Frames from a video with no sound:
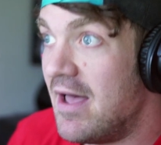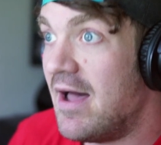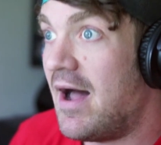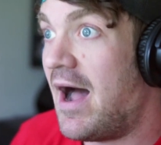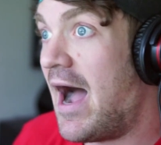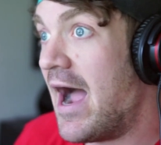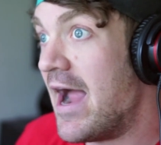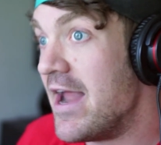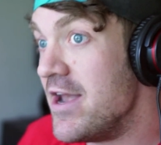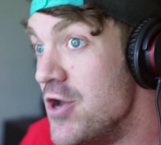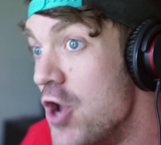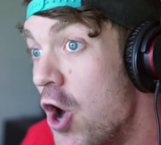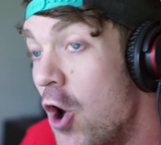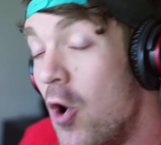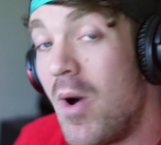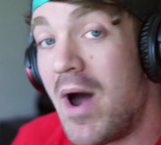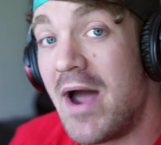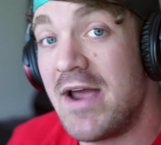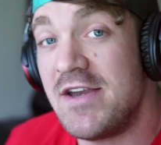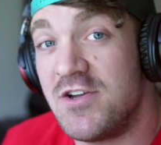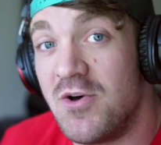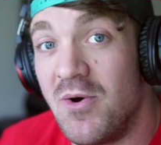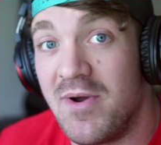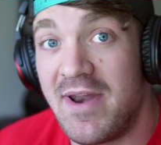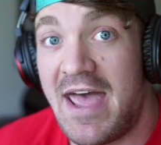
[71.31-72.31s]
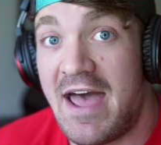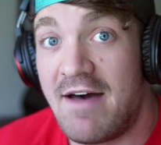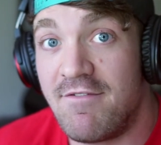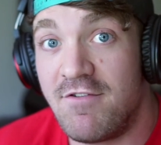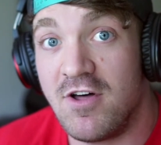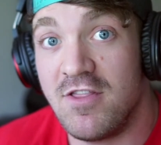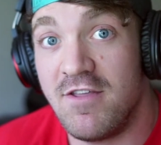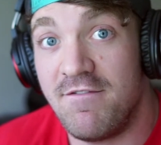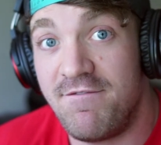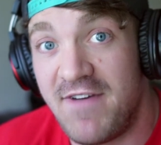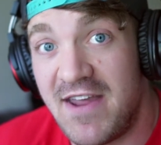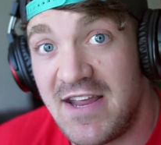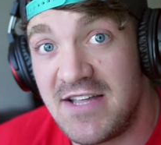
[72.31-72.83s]
I know I don't have all
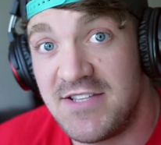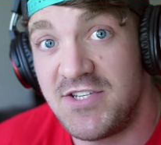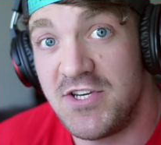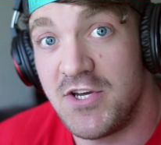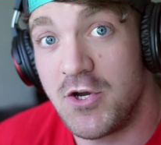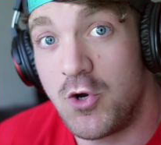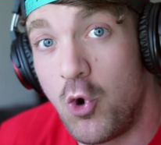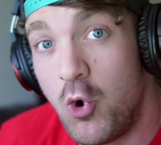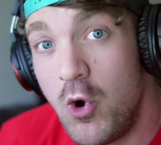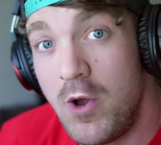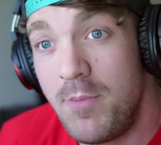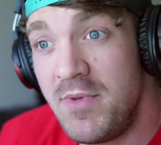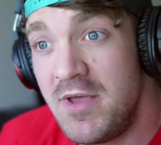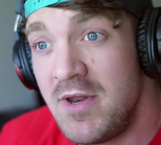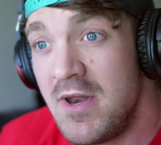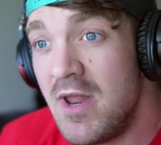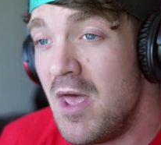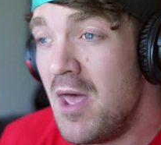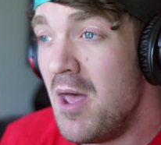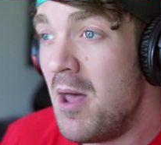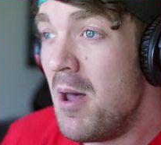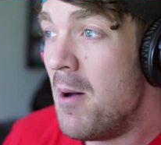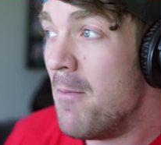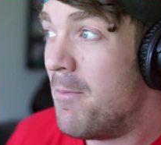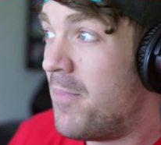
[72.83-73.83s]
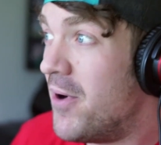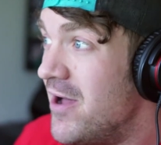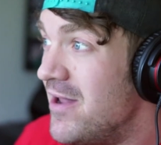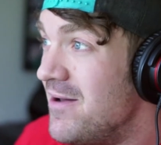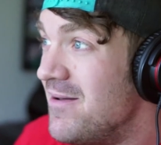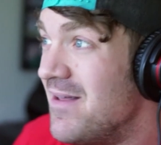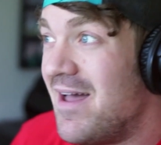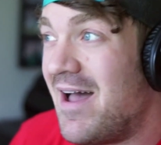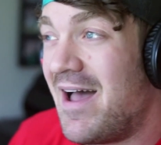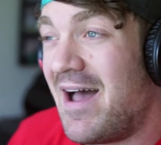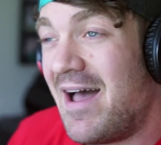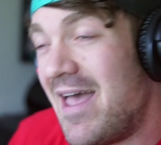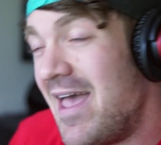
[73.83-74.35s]
the fancy equipment,
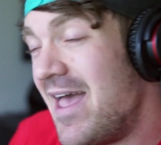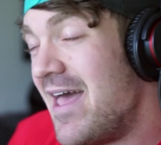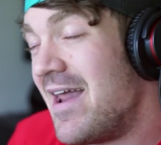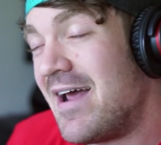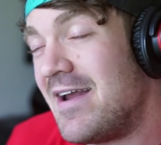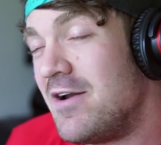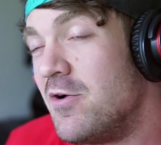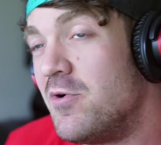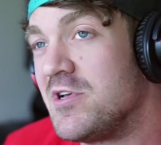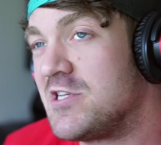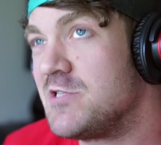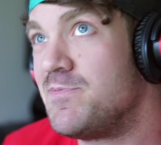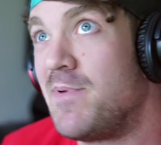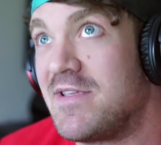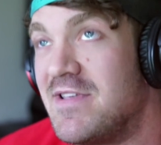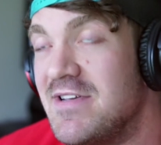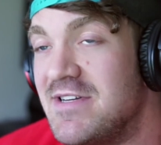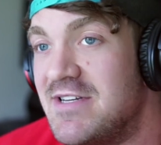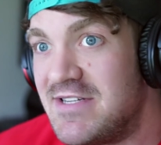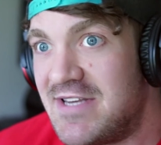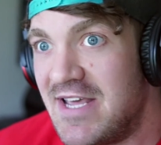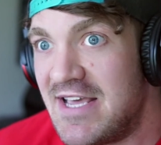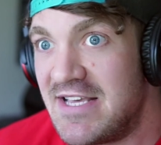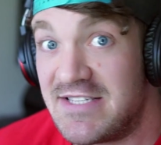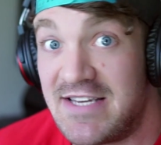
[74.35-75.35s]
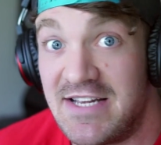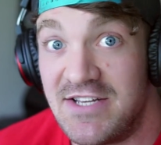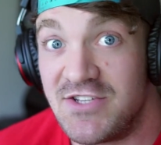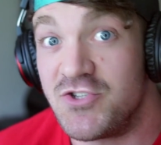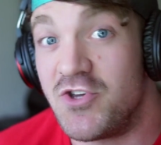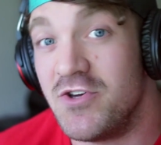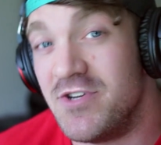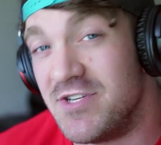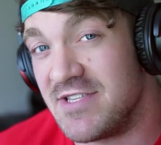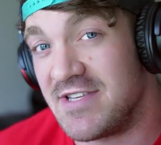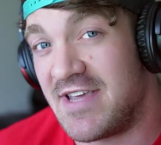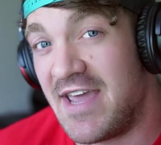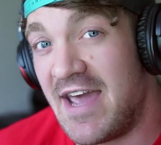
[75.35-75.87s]
and I don't expect it to taste as
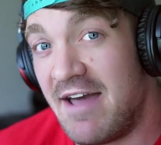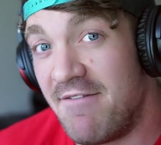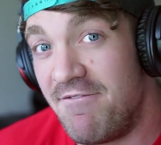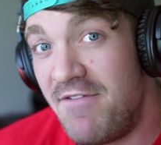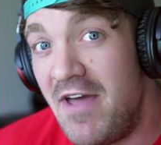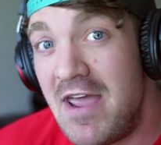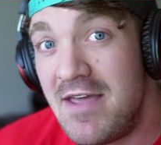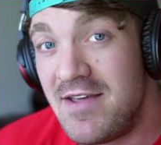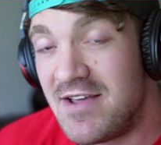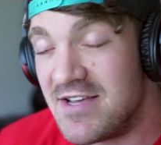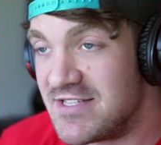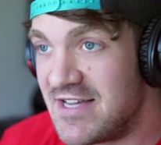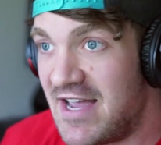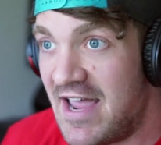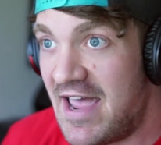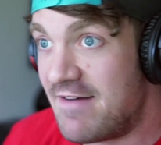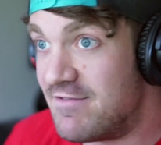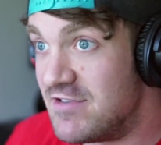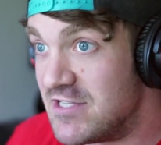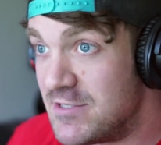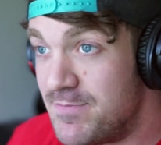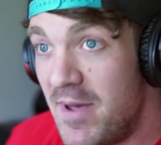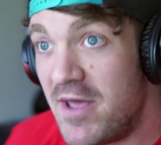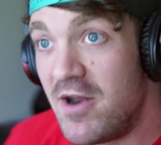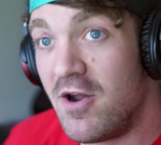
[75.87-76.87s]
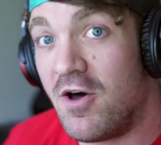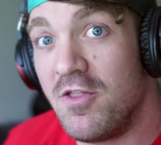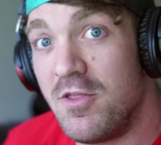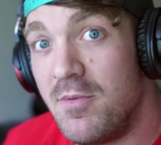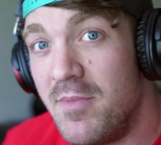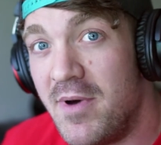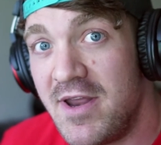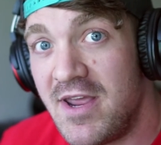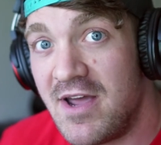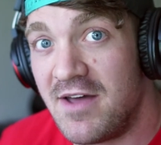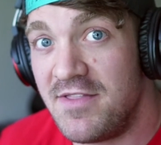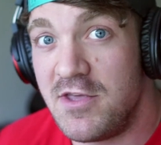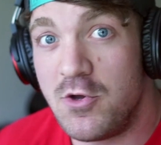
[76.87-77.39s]
good as the cafe because I haven't spent all the
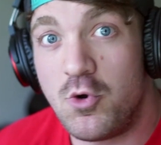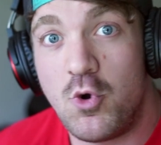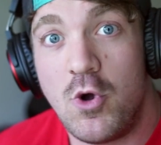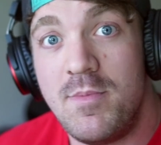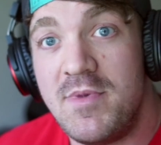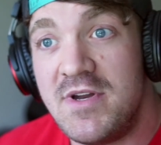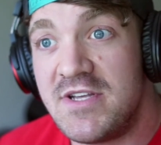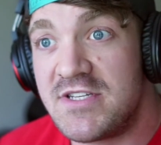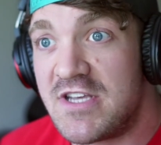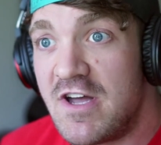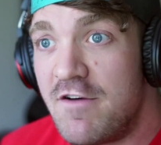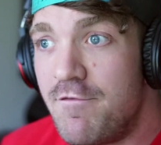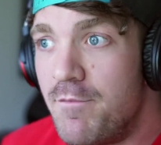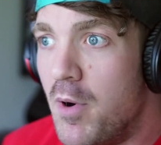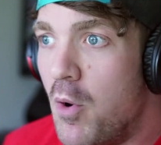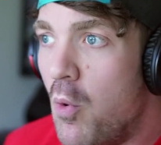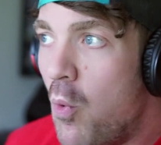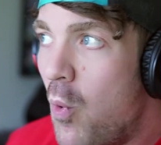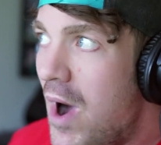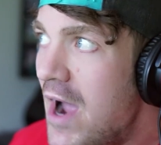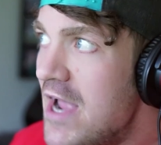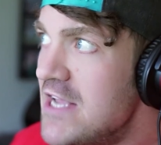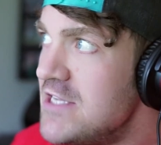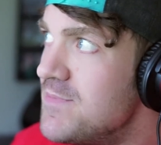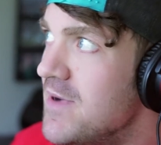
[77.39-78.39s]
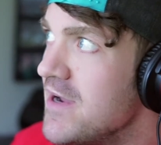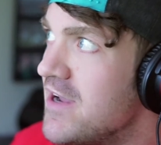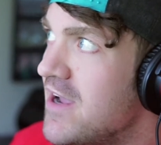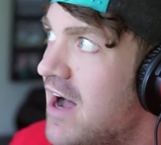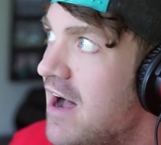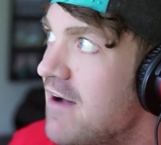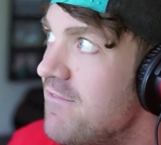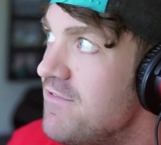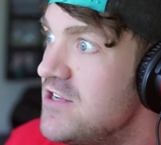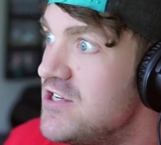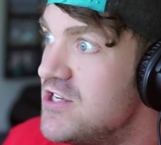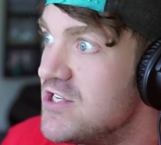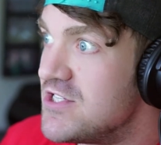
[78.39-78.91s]
money on the equipment and stuff, but why is my
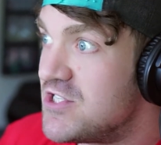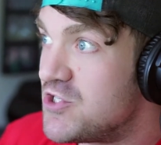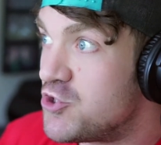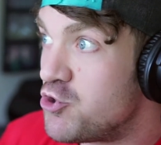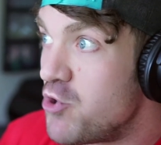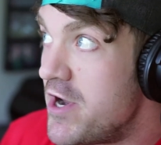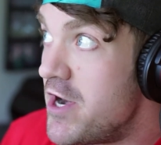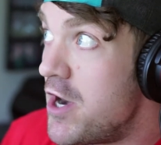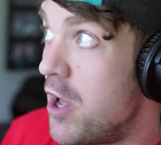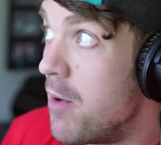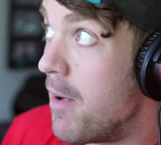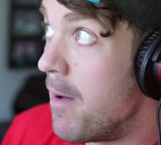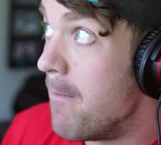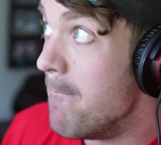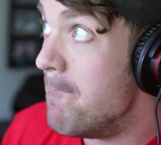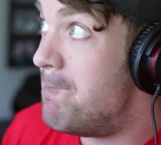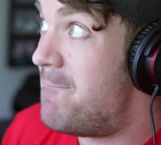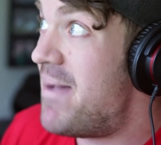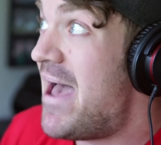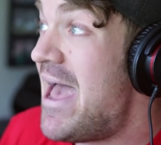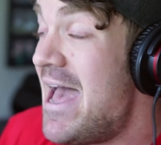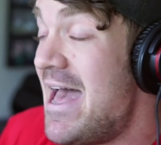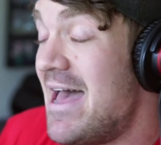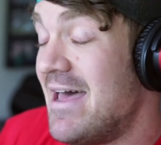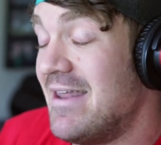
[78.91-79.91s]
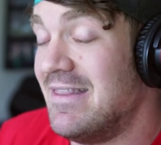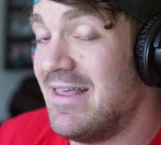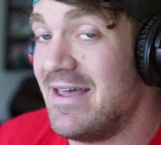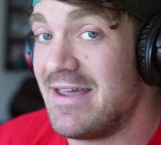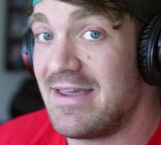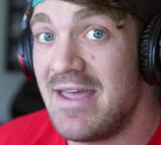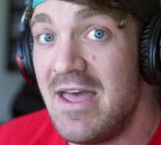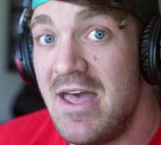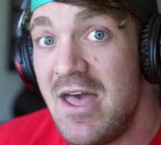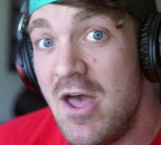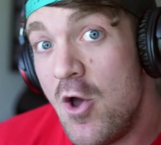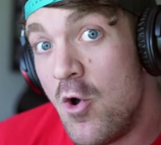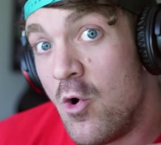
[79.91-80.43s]
coffee just straight up bad? Like,
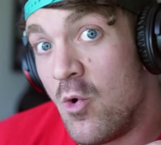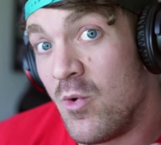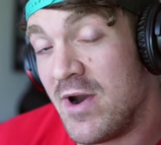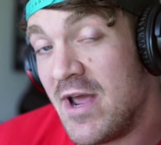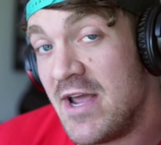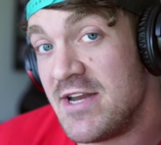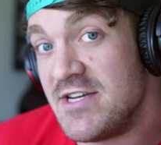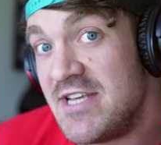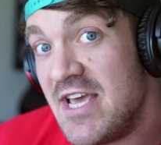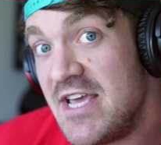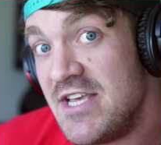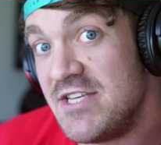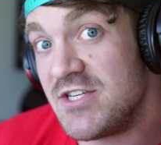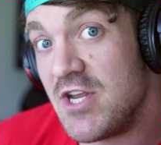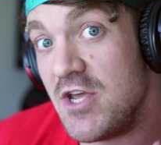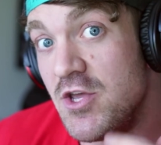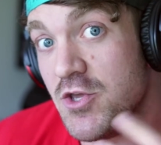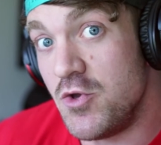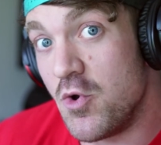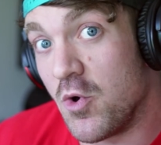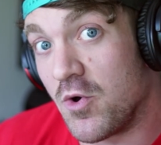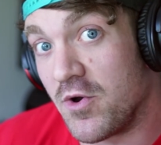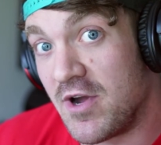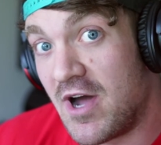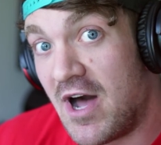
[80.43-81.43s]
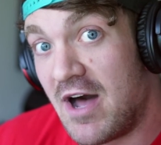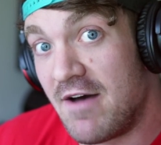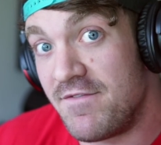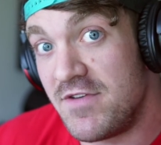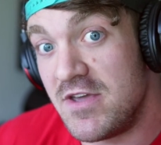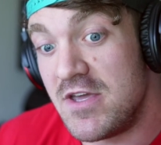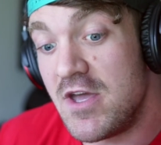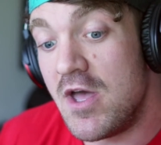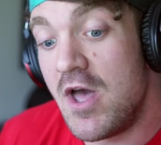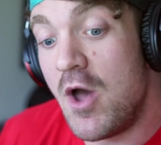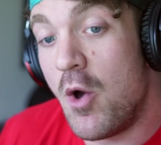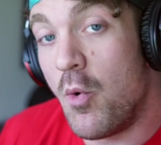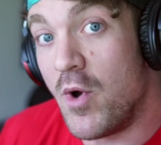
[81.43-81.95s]
when I taste your
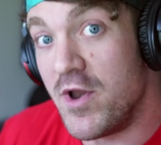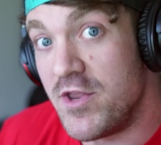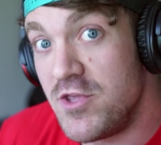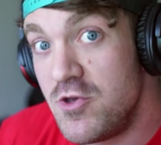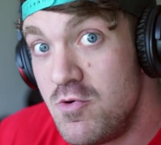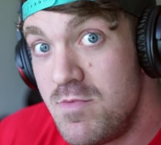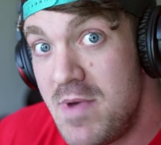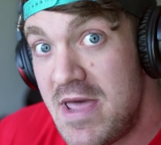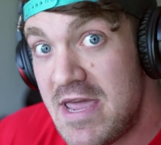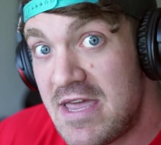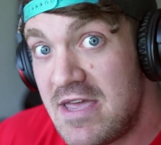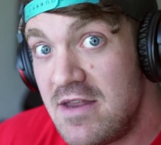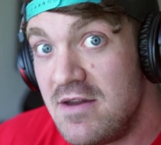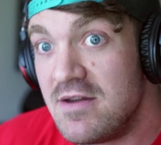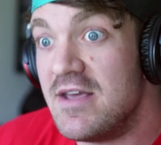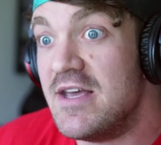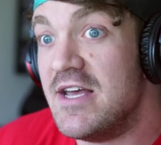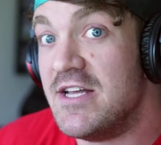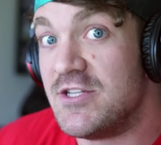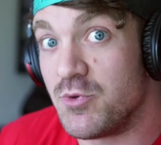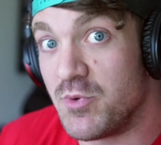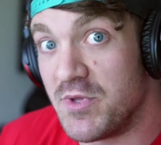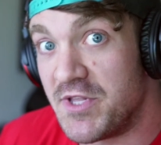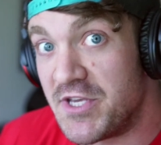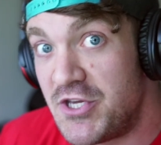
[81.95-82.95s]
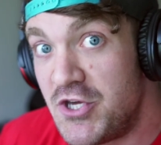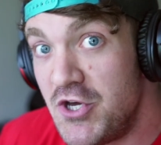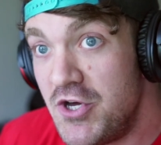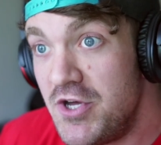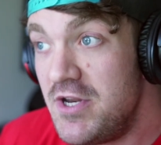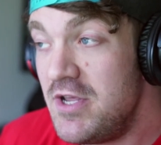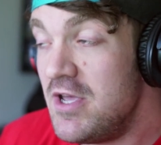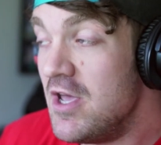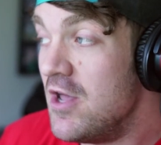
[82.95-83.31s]
coffee, when you make it, it's really good.